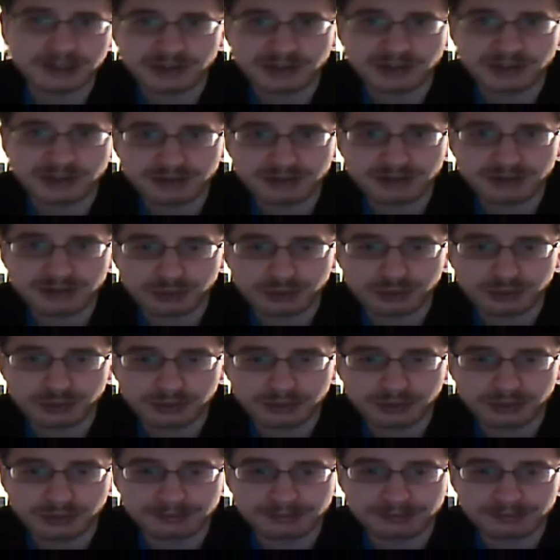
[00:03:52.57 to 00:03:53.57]
for
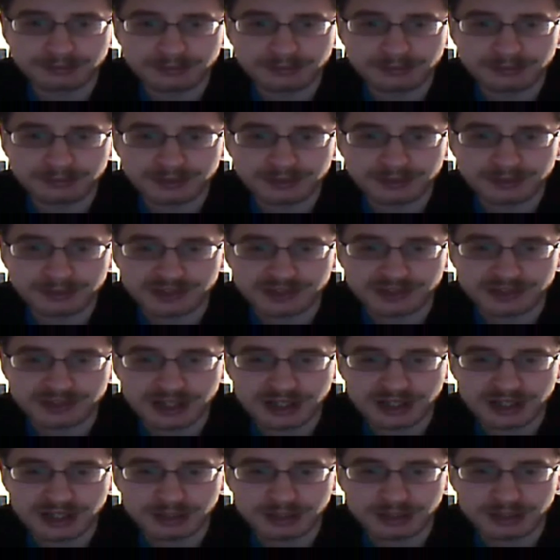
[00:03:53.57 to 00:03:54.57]
Sadie coming
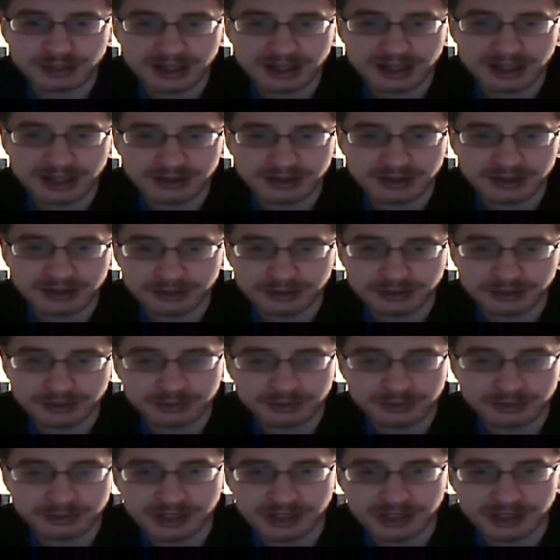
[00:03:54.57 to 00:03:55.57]
down on you. It wasn't my
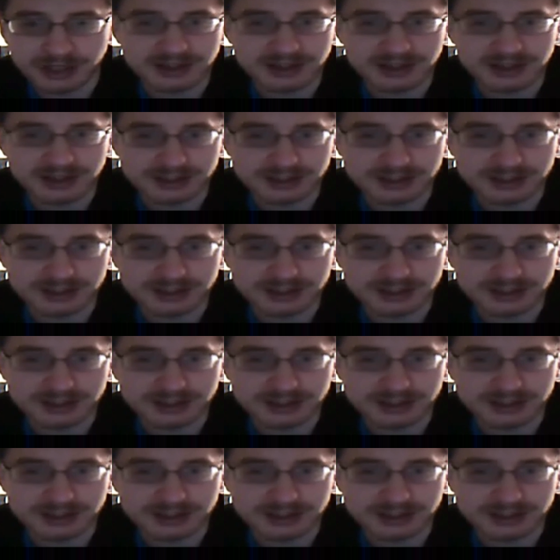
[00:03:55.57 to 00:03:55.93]
intention.